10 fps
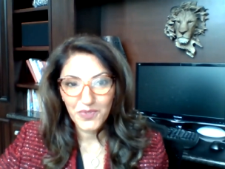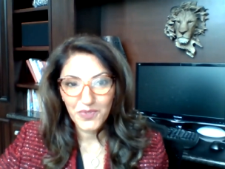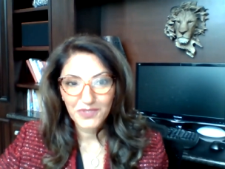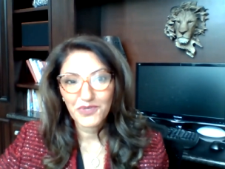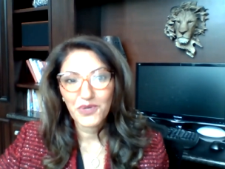
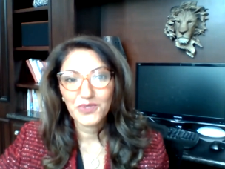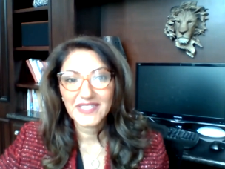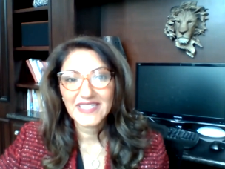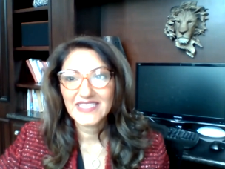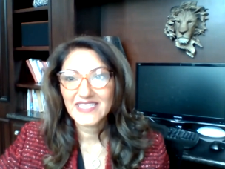important role
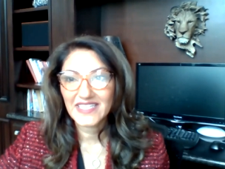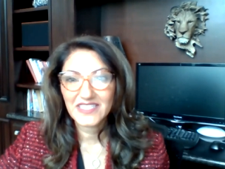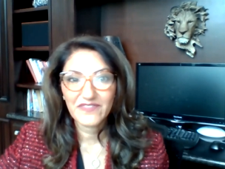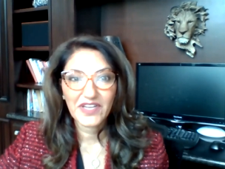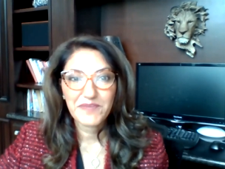that he
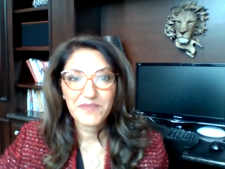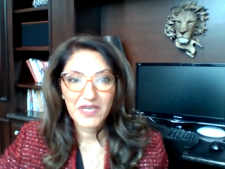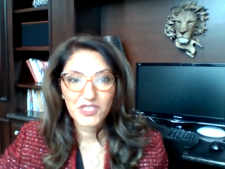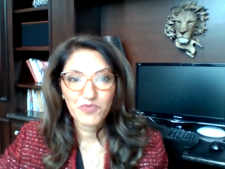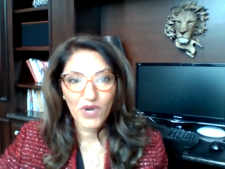takes very
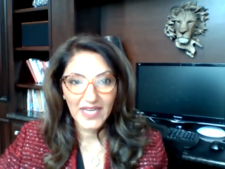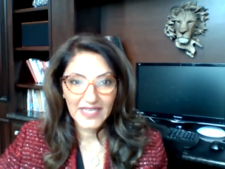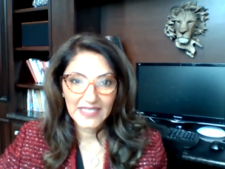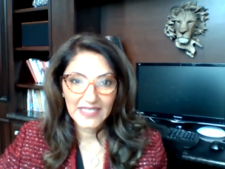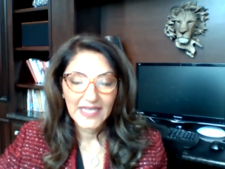much
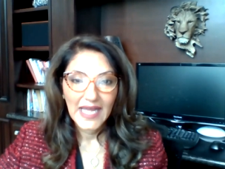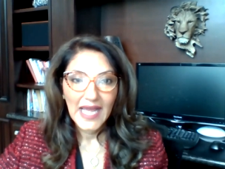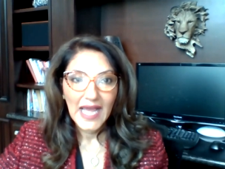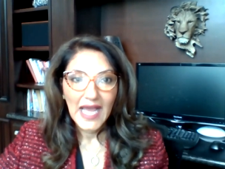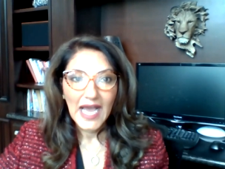pride in.
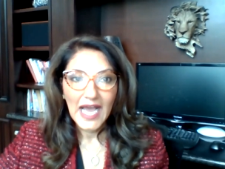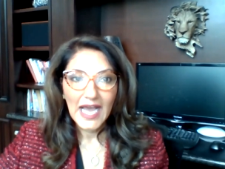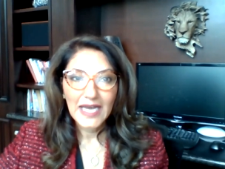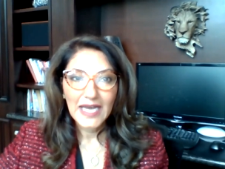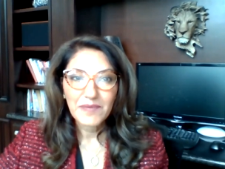
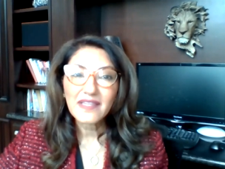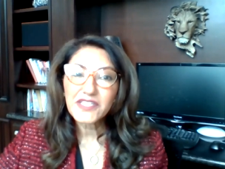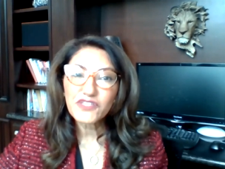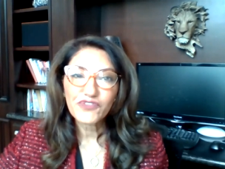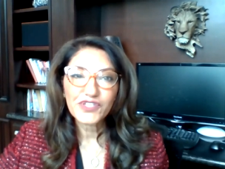Um, I'd
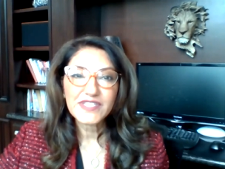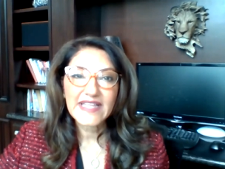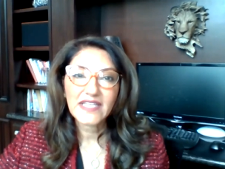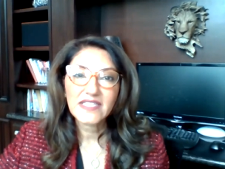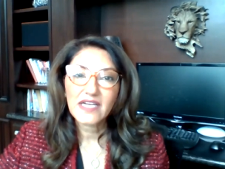like to
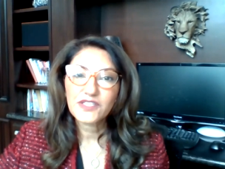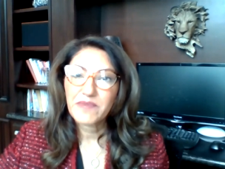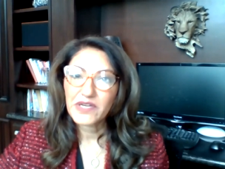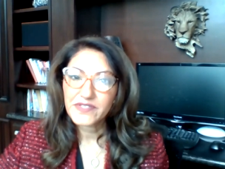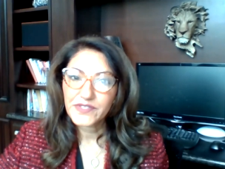first thank
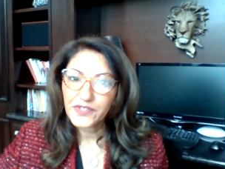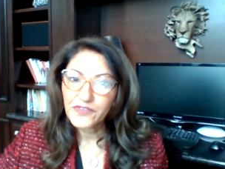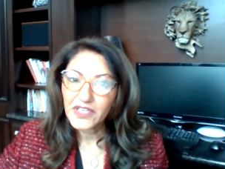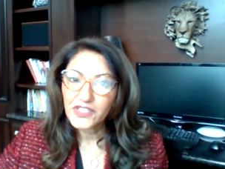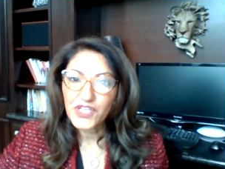Dr. Merit
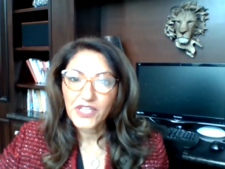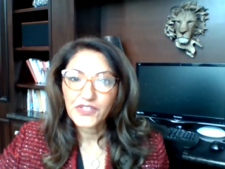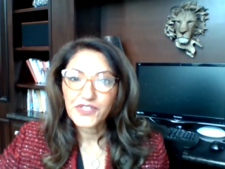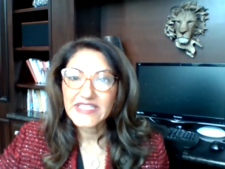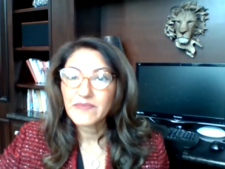Cudkowicz
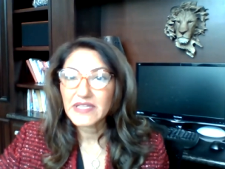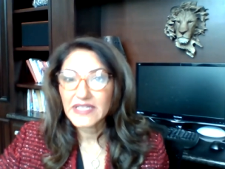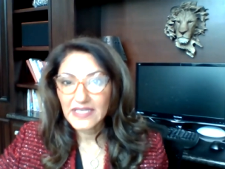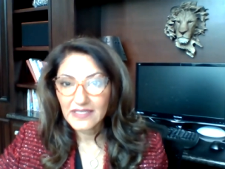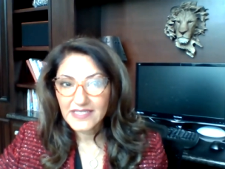and her team at
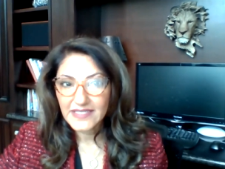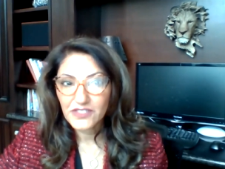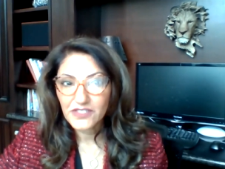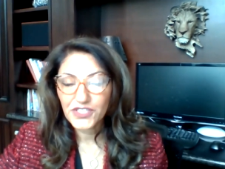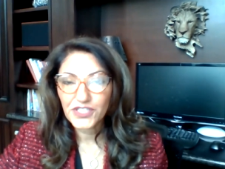the Healy
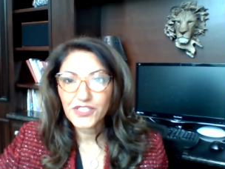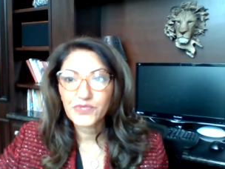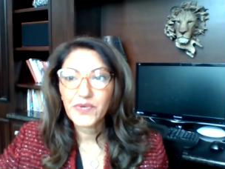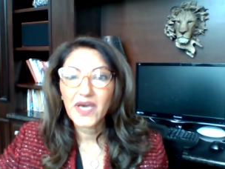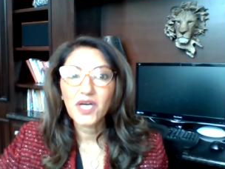Center
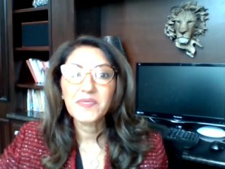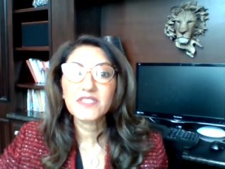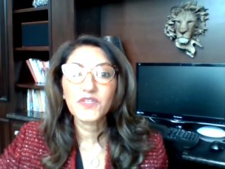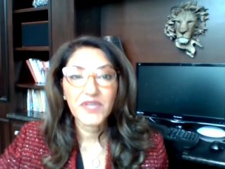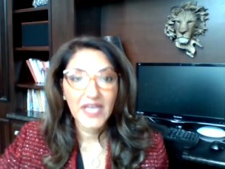to help
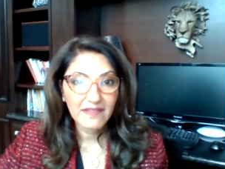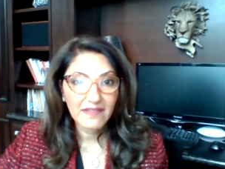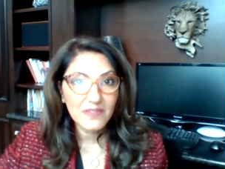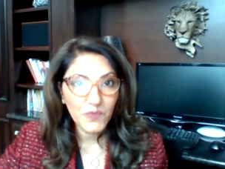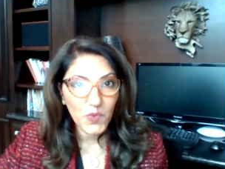us
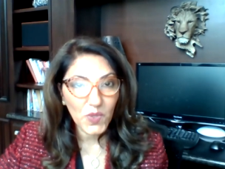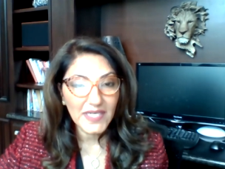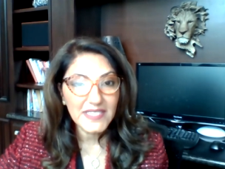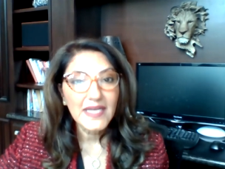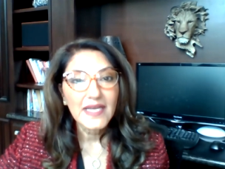create this
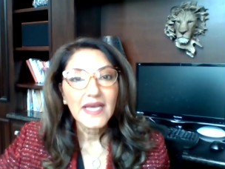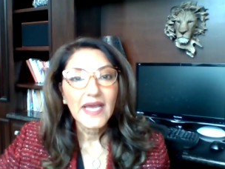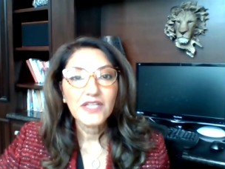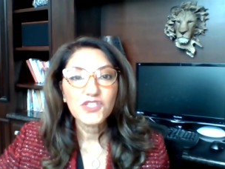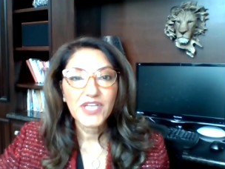award,
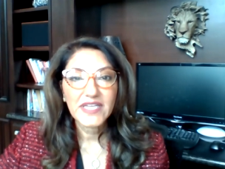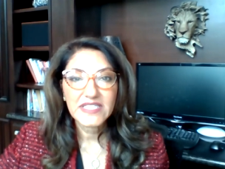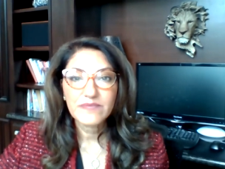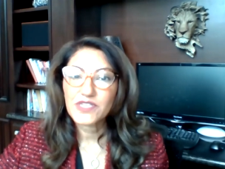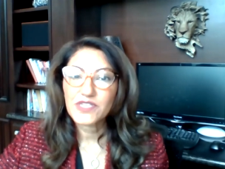and
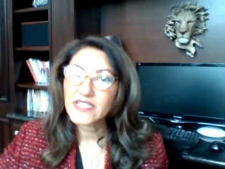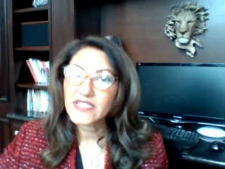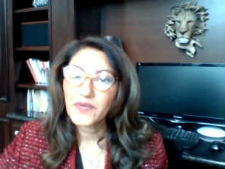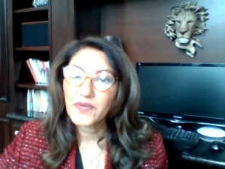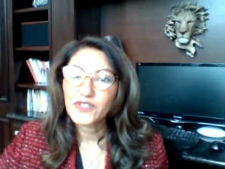Jen
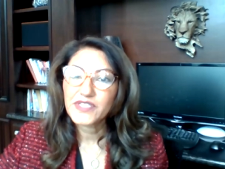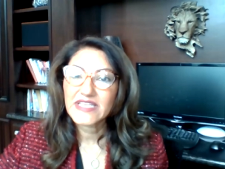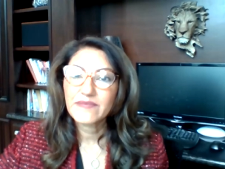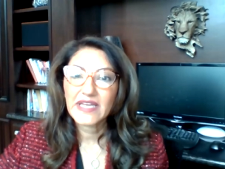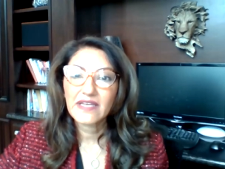DiMartino and her
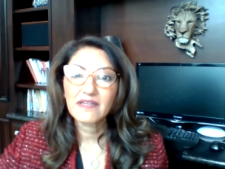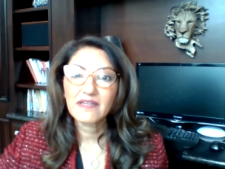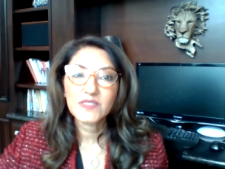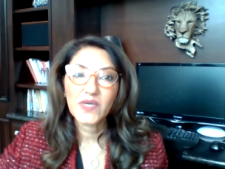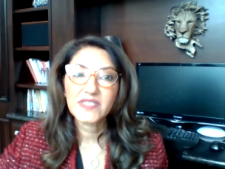team at
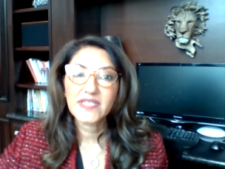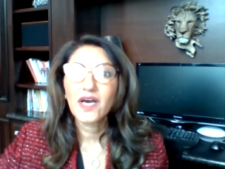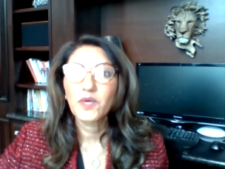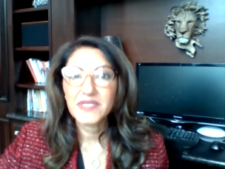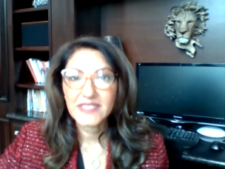ALS1 to
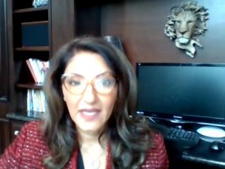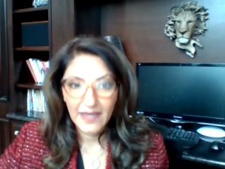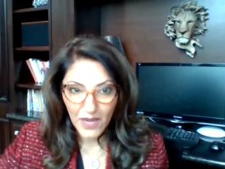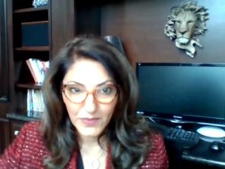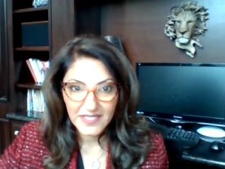help us
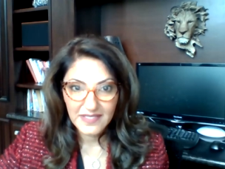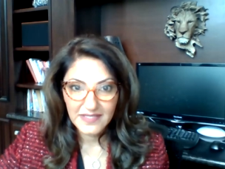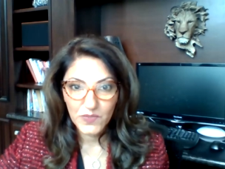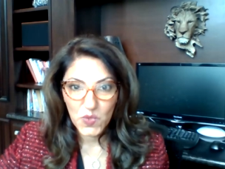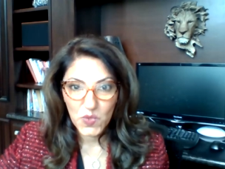announce
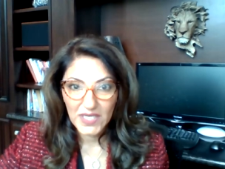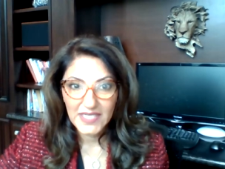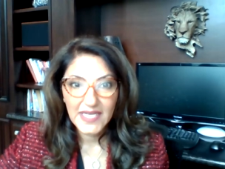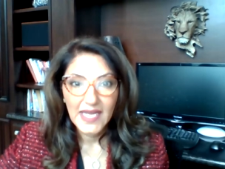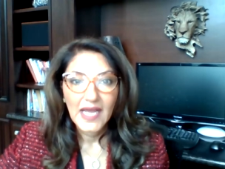this
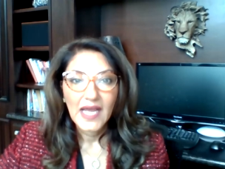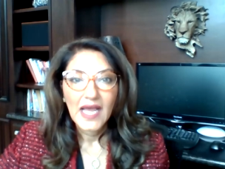award.